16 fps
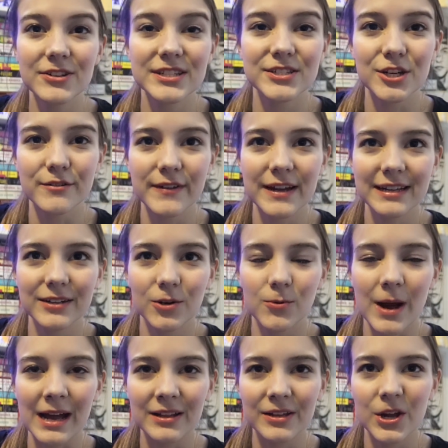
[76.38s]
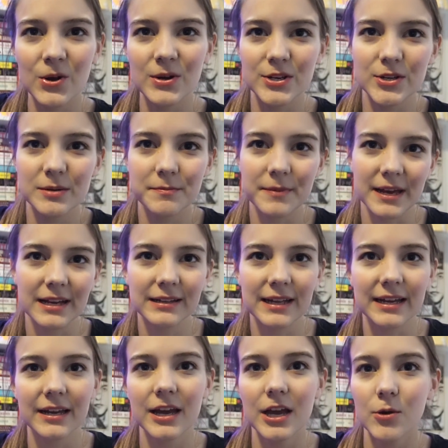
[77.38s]
out a survey a little while ago and you could pick
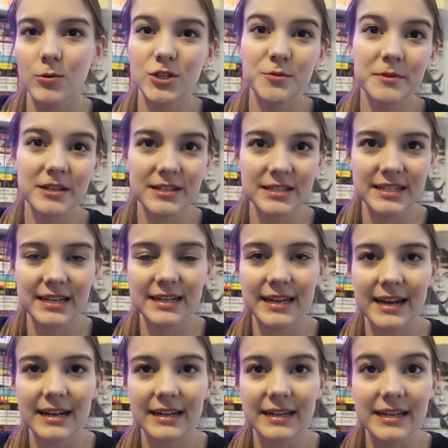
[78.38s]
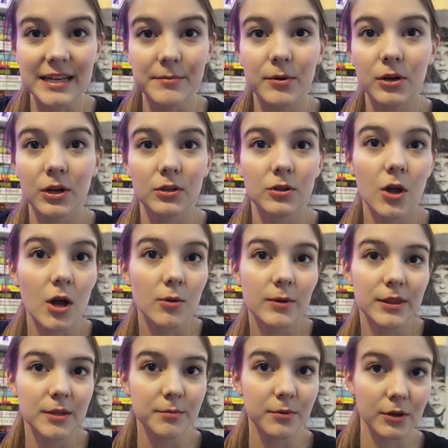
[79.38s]
like, would you be interested in getting an ebook along
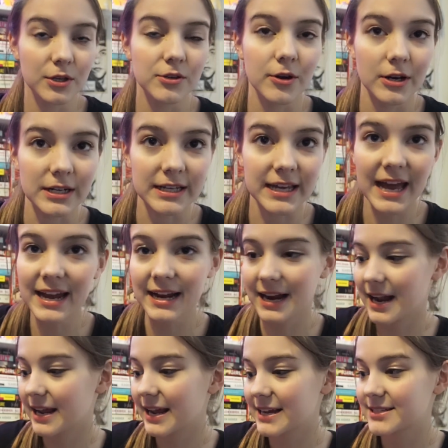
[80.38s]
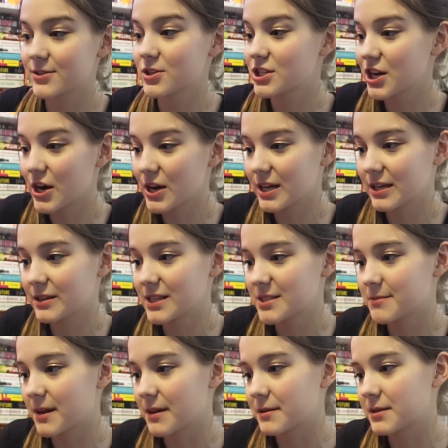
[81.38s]
with the book you already get? And I guess they're starting it
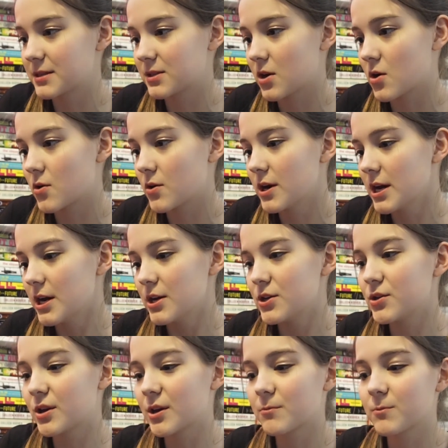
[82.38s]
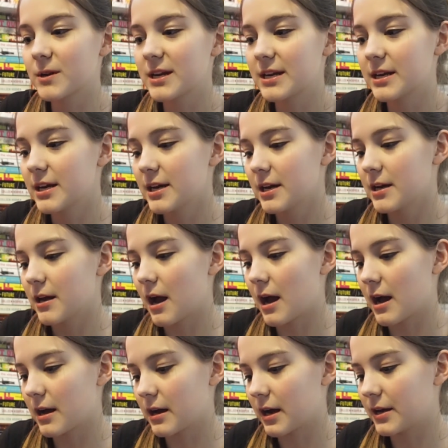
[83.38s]
this month. So you can read
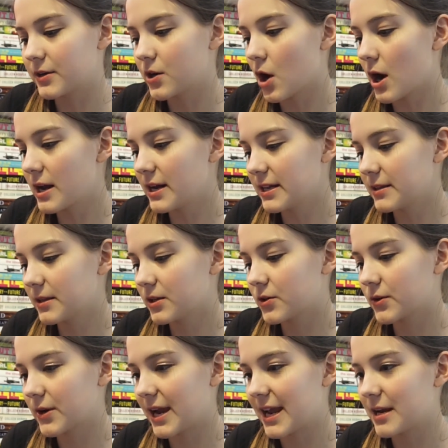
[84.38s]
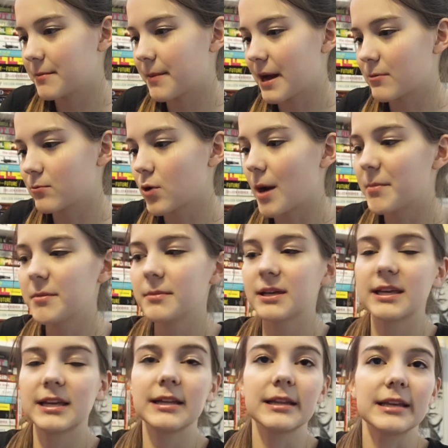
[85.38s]
uh, a Knot in the Grain by Robin
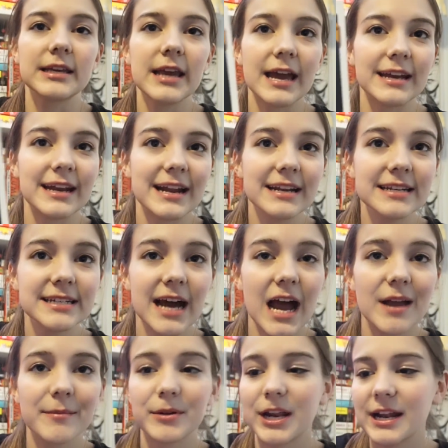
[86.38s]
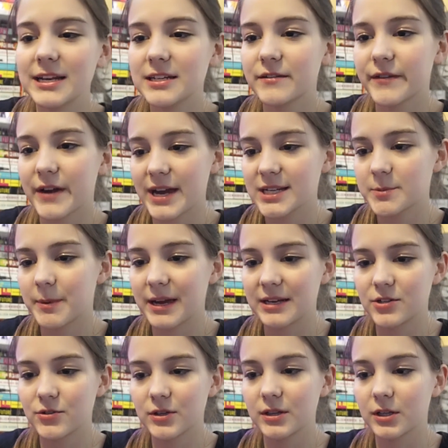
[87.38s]
McKinley at any time on any device by
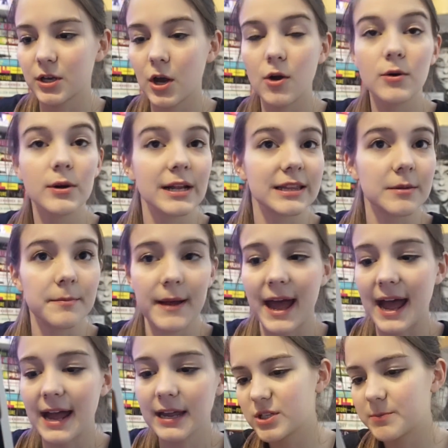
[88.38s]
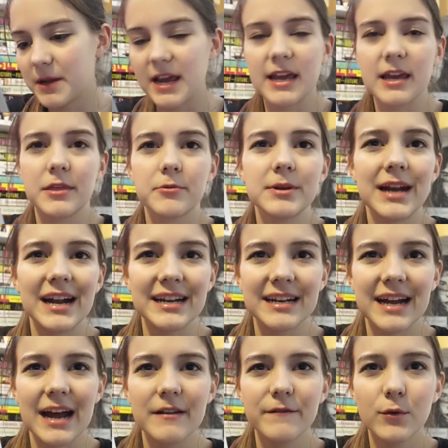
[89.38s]
entering the code at the back. Just pay
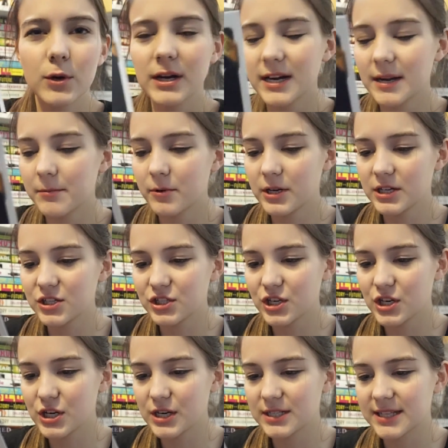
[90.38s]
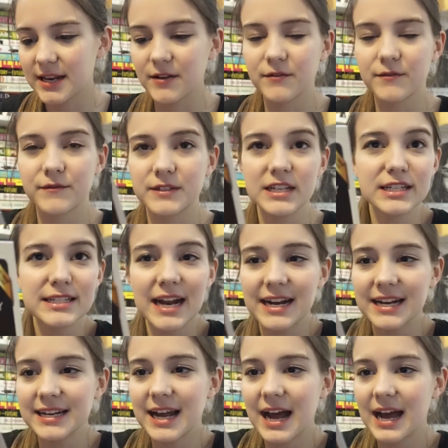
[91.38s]
$3.99 for it, I'm pretty sure, instead of
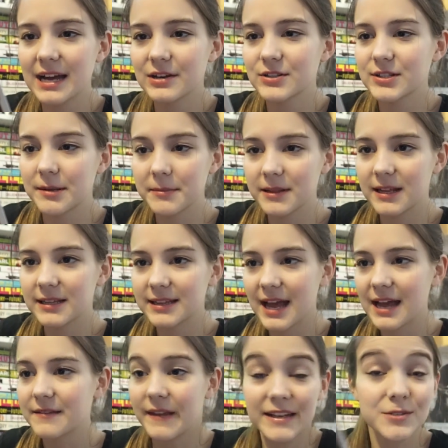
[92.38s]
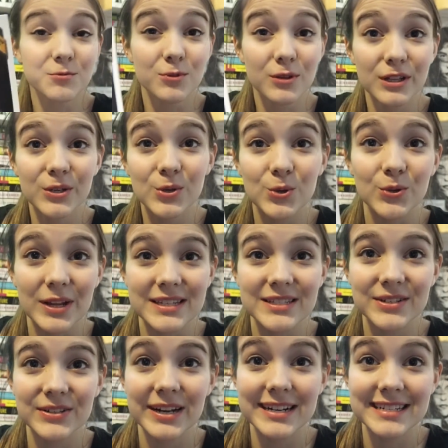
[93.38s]
$6.99 or something like that. That's really cool. That's
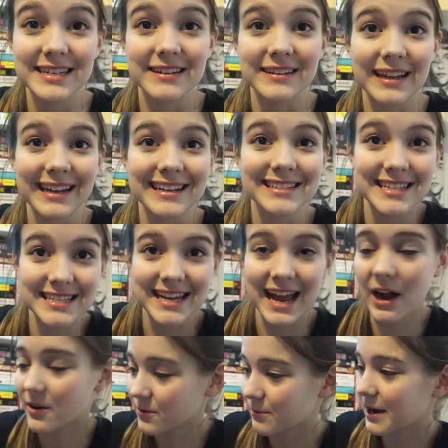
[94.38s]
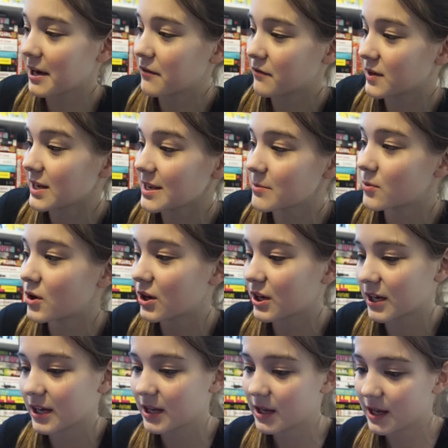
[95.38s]
a good idea, like a discounted rate of an ebook.